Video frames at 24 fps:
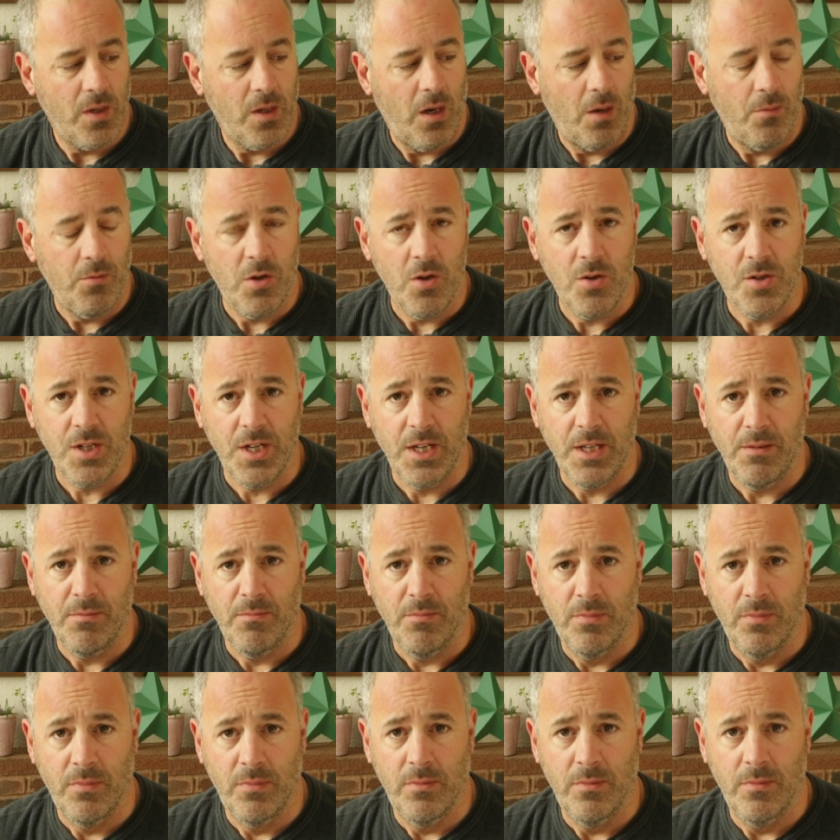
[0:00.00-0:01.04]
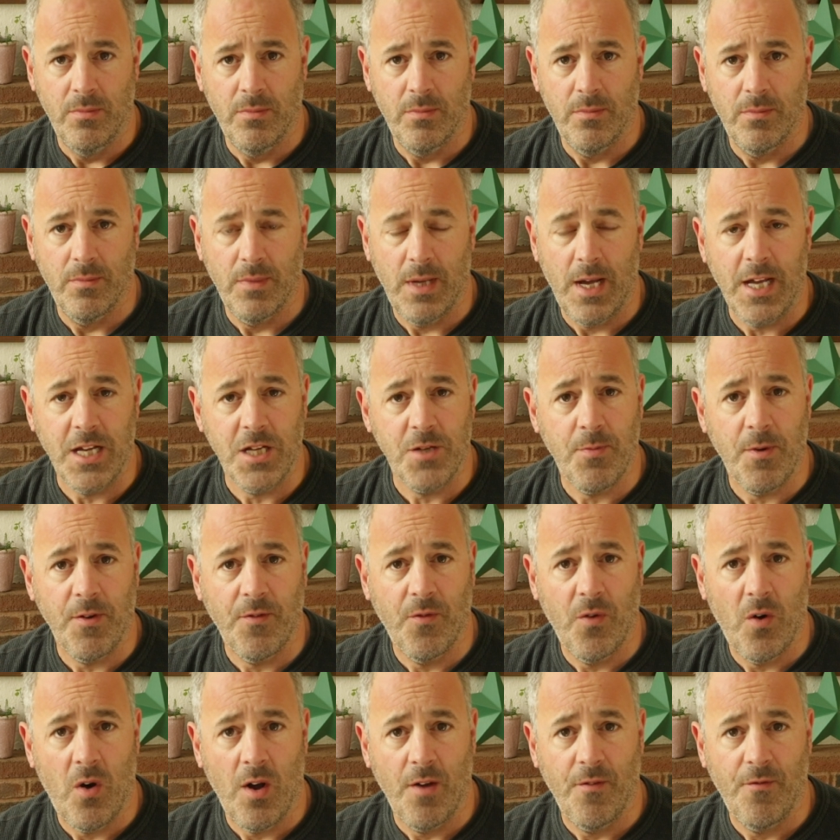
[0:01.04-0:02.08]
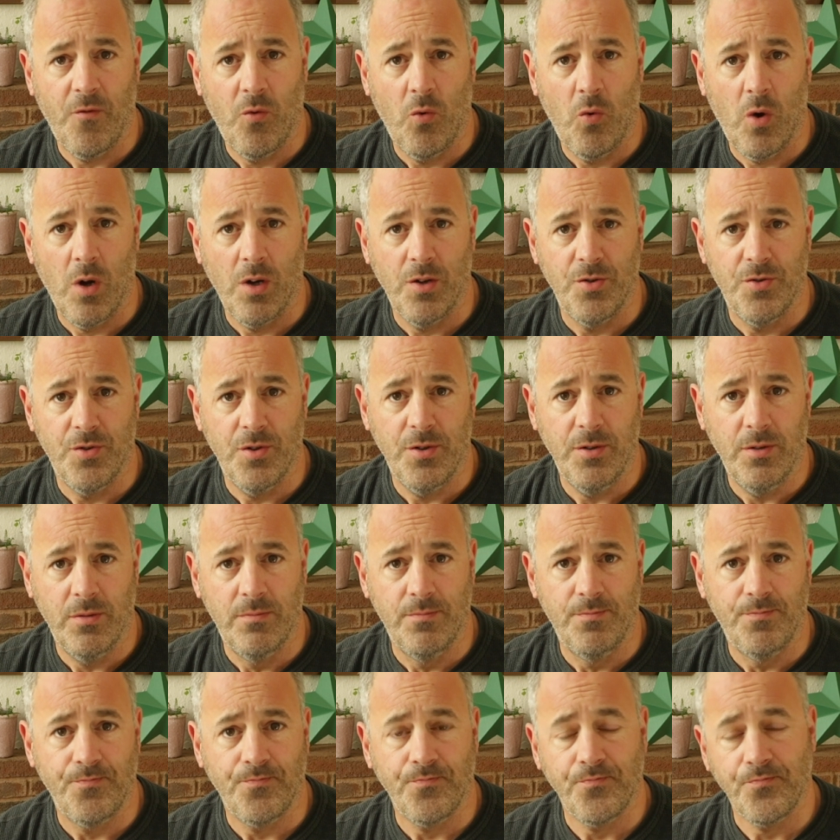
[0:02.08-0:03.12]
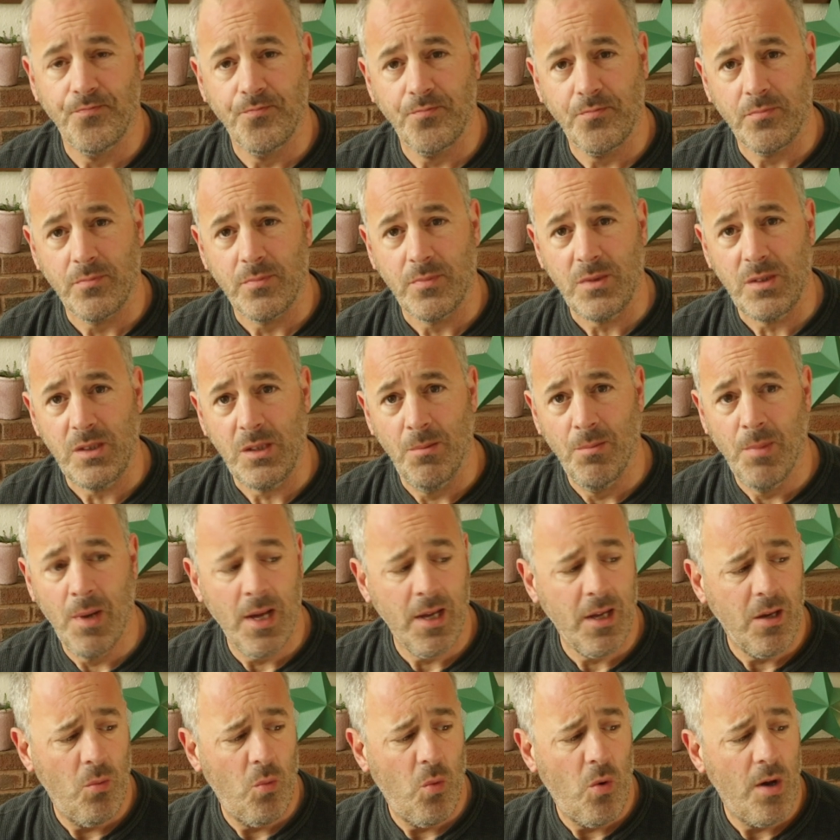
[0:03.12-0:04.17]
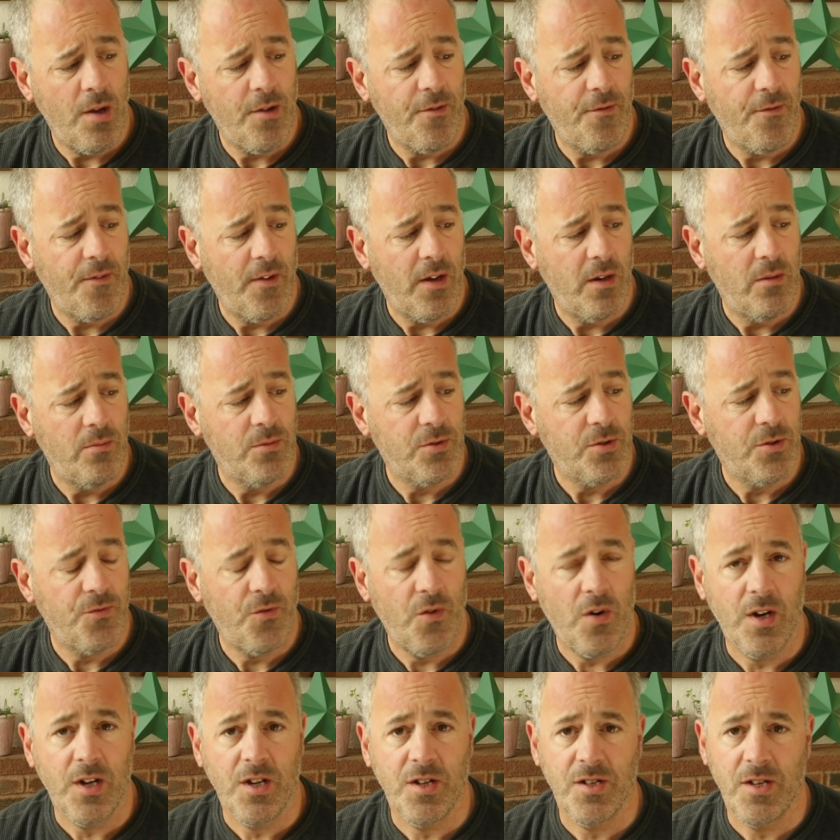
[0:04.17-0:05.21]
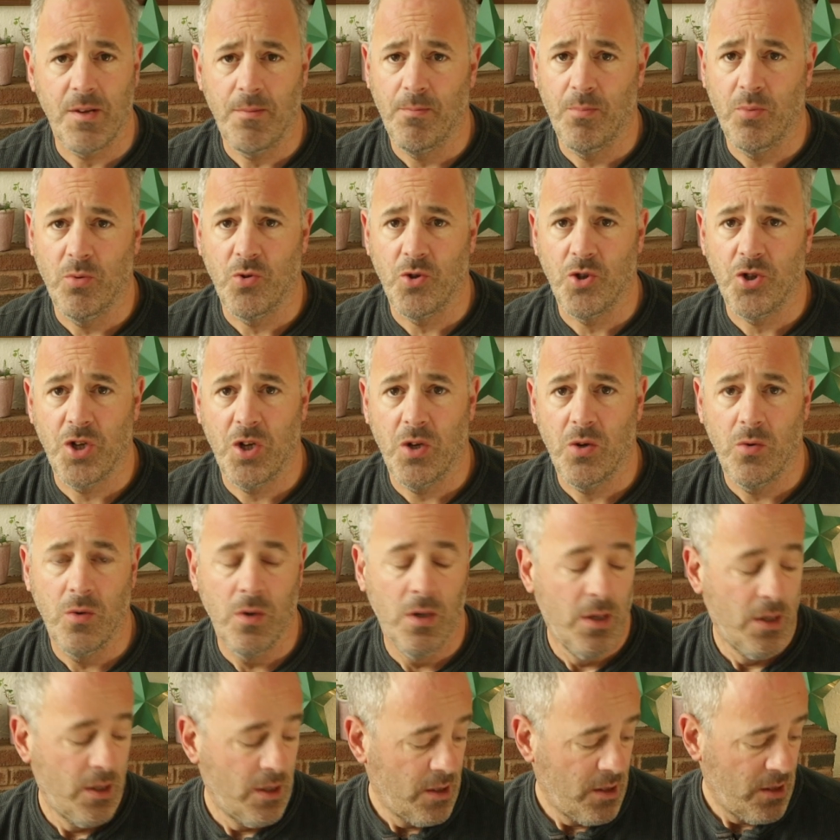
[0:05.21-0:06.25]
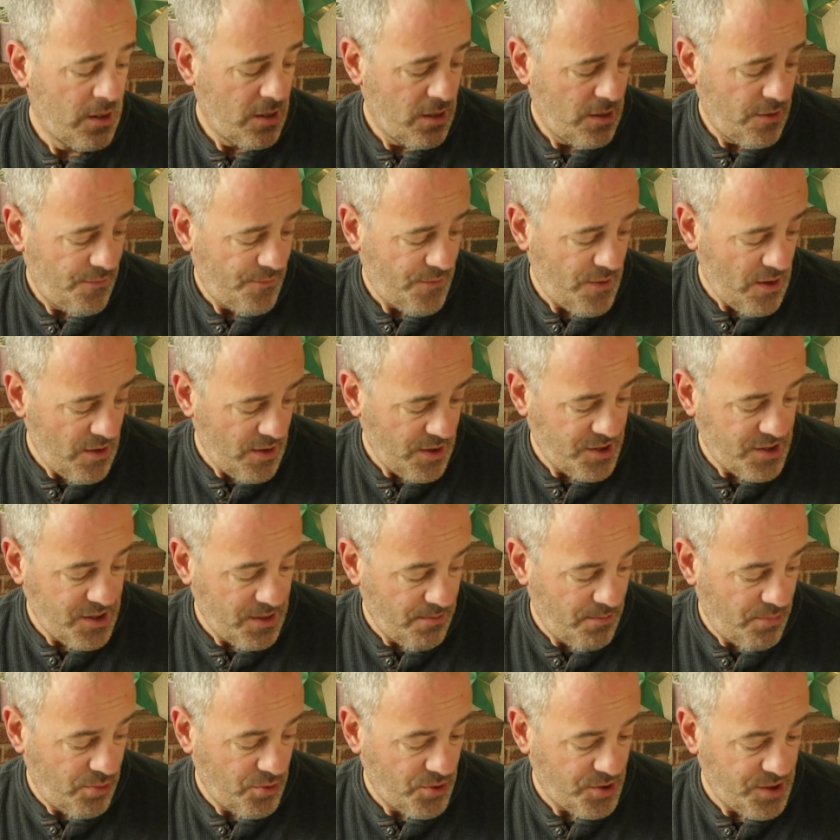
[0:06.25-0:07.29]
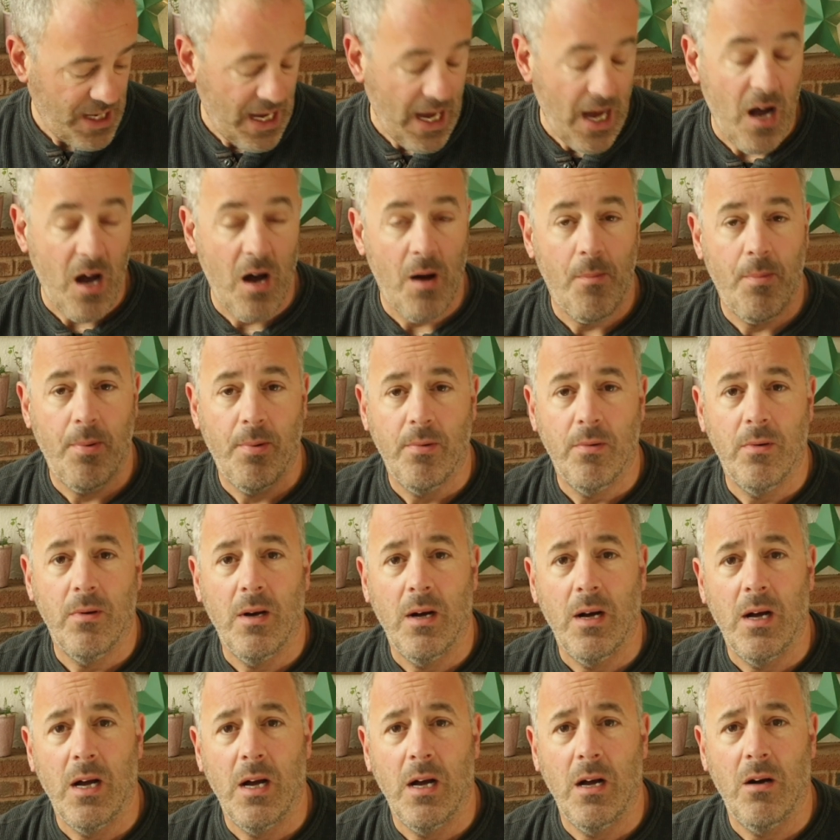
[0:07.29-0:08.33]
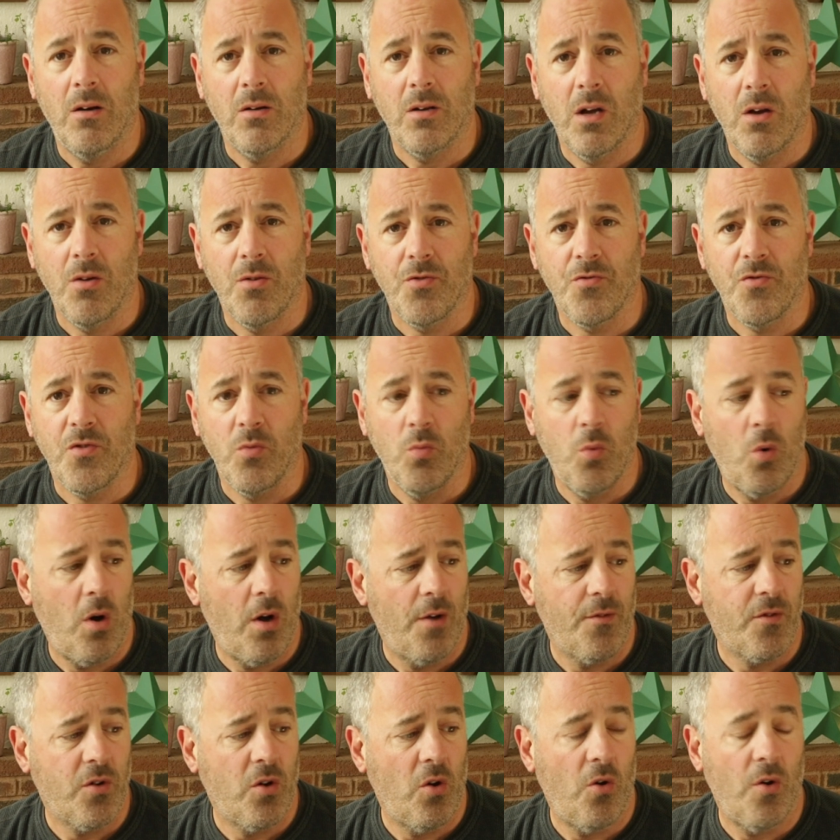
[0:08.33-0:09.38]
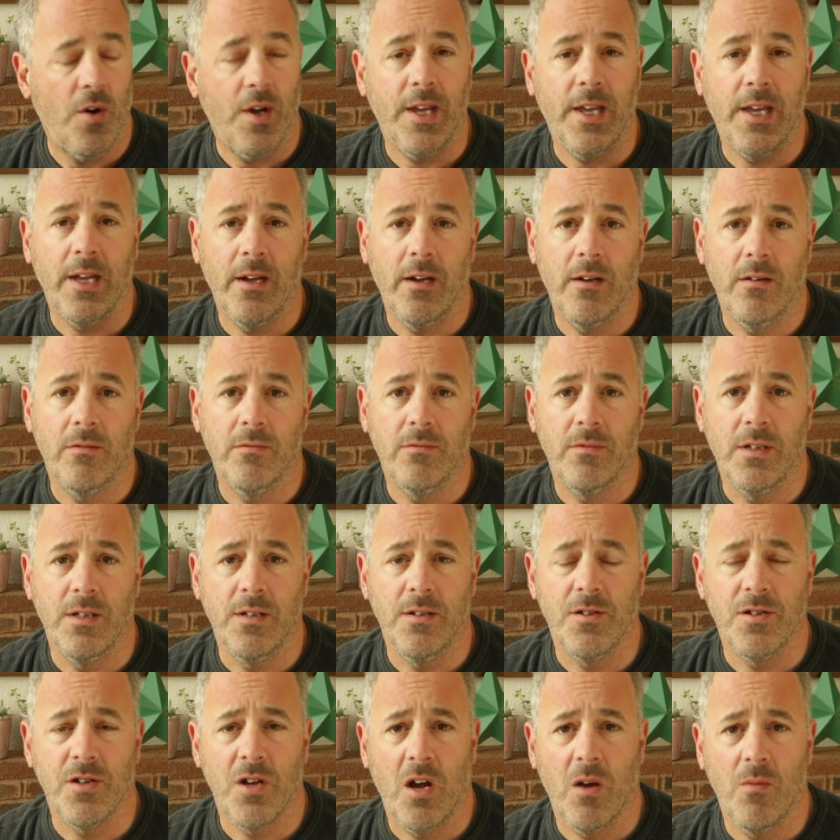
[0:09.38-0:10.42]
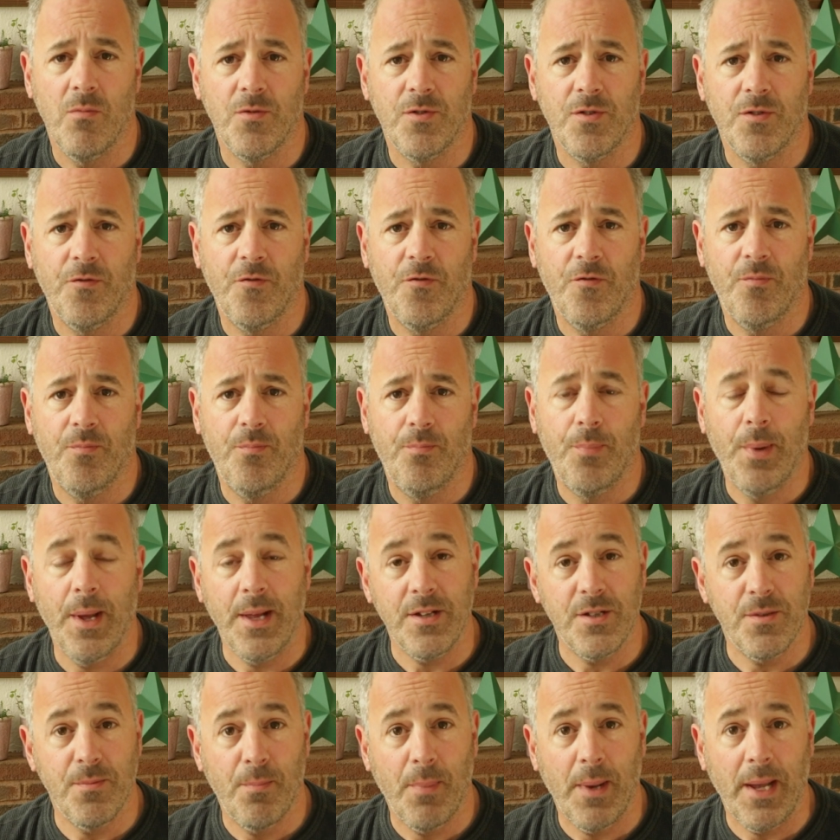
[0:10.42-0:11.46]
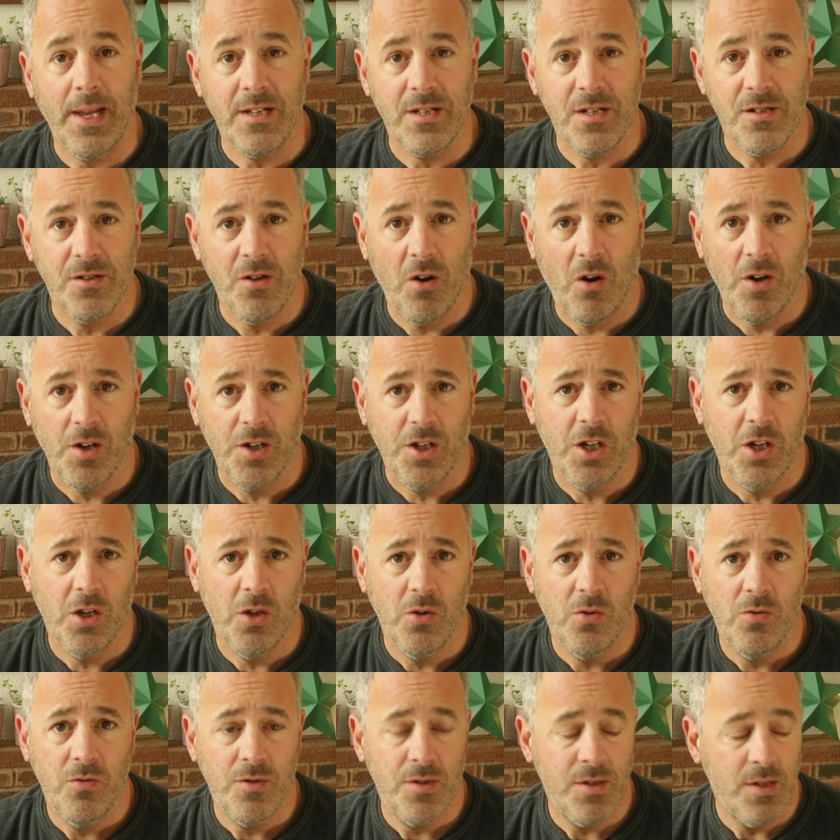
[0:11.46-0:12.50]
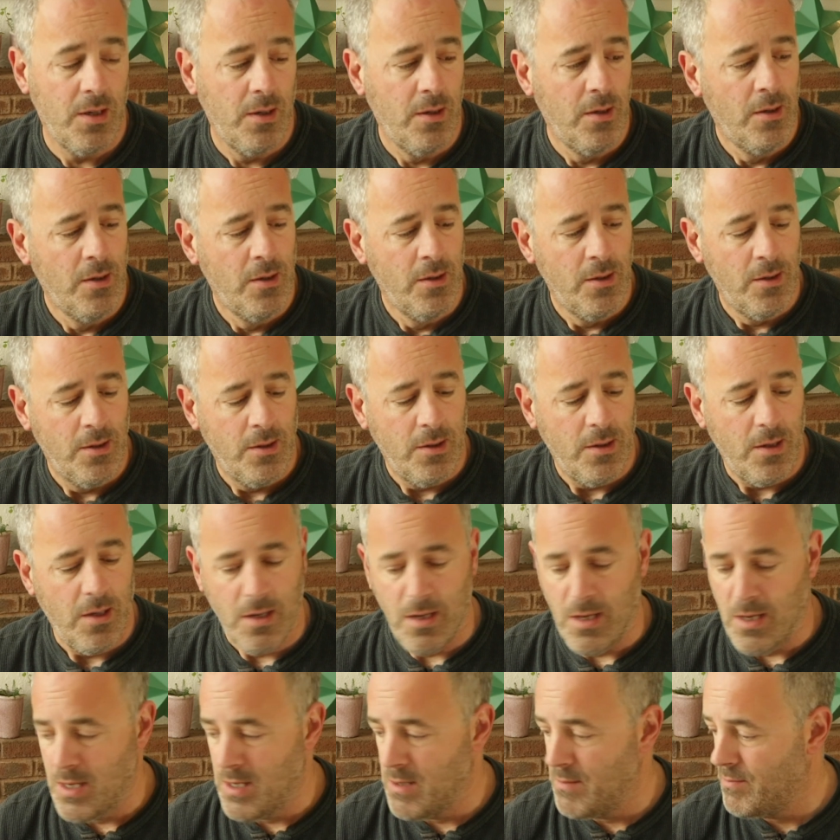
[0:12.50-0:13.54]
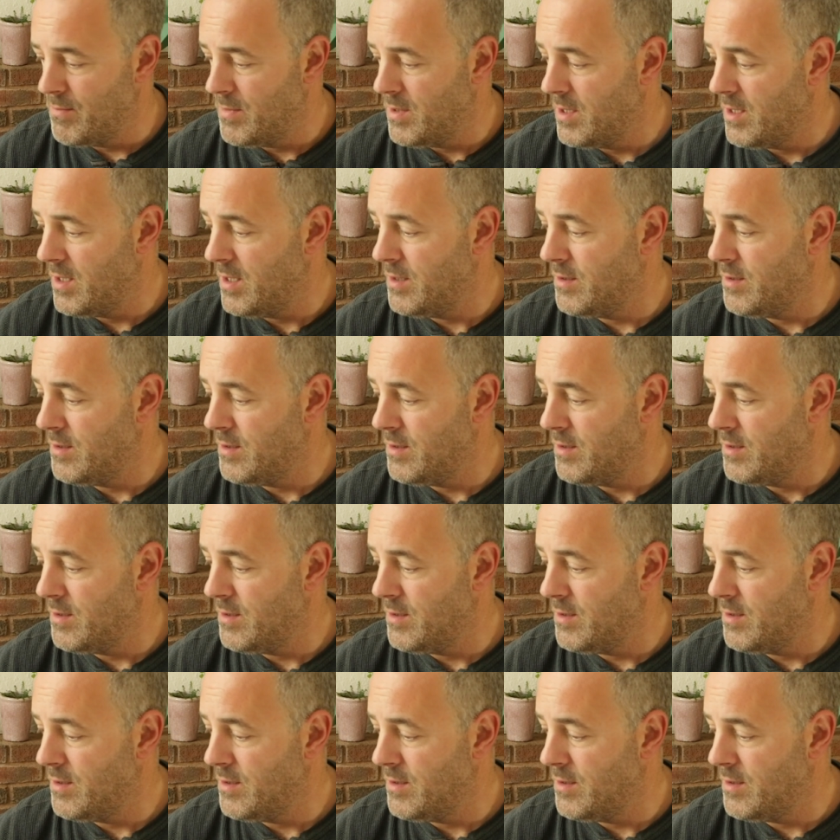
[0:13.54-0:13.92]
using HP5 400 black and white films. Very simple shoot, very simple setup. I'll go through what I've got here in terms of bits and pieces that I use, and